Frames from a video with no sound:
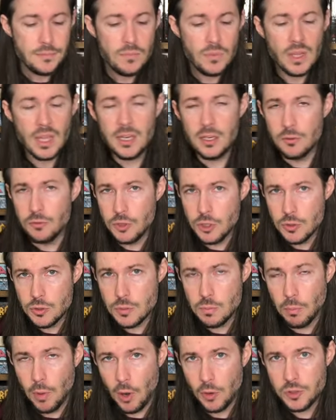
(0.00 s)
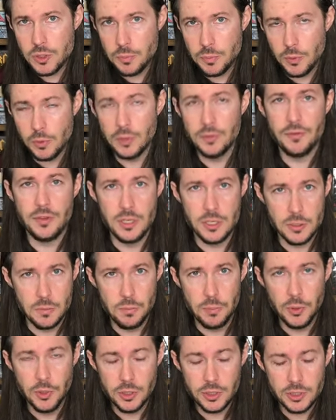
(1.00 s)
and you've used multiple of these
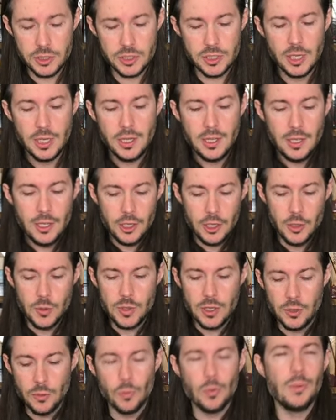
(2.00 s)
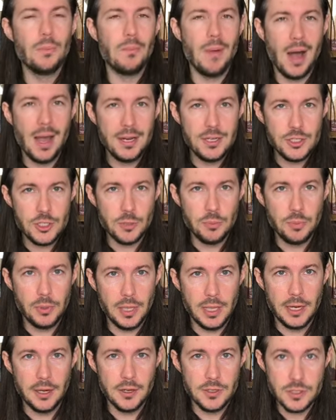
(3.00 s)
books. You can remind your
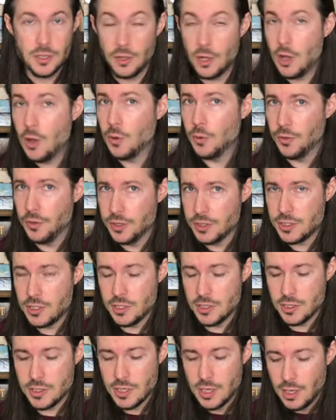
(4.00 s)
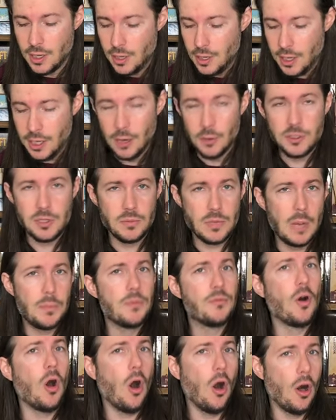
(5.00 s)
players that, oh, this is, you know, some type
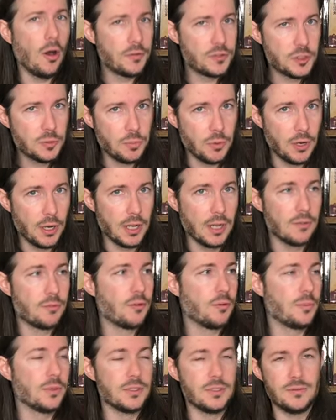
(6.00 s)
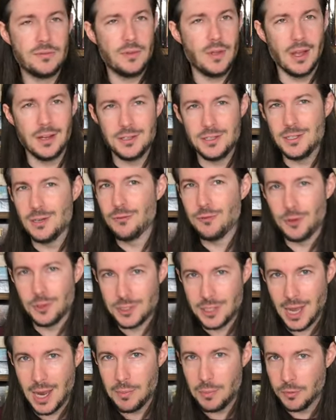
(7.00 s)
of offspring from a, a different
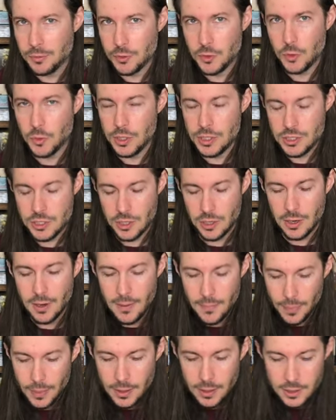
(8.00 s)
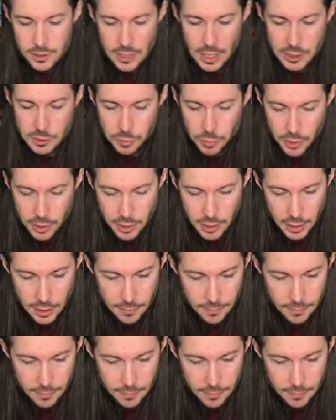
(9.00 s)
type of creature. So that's pretty neat.